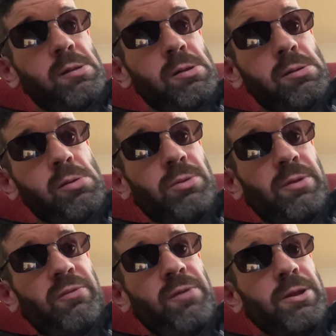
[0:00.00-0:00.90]
Holy
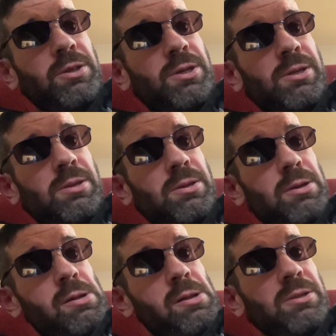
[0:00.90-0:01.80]
fucking Jesus.
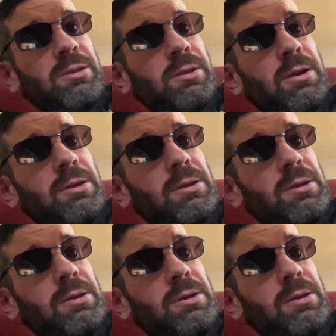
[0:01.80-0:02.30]
It's a lot.